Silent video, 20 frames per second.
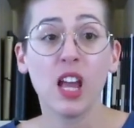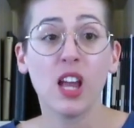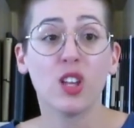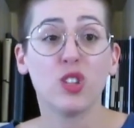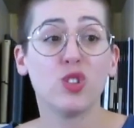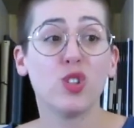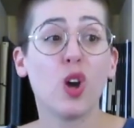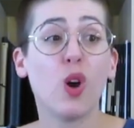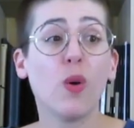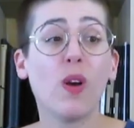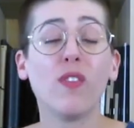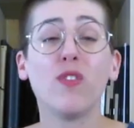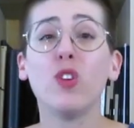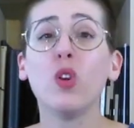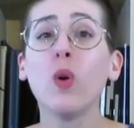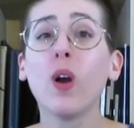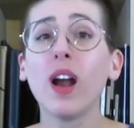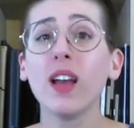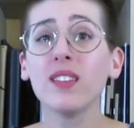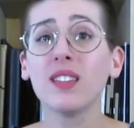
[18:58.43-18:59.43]
So if
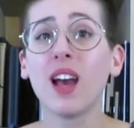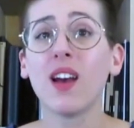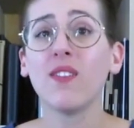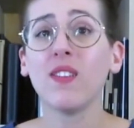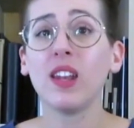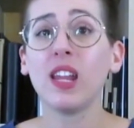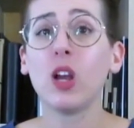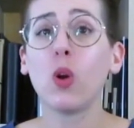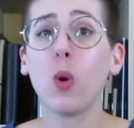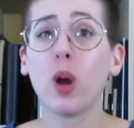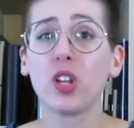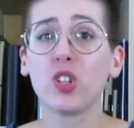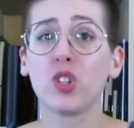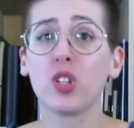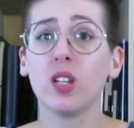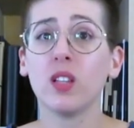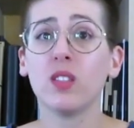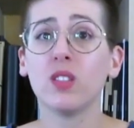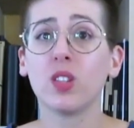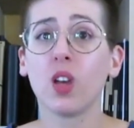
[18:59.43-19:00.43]
you guys have any
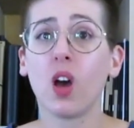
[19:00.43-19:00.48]
questions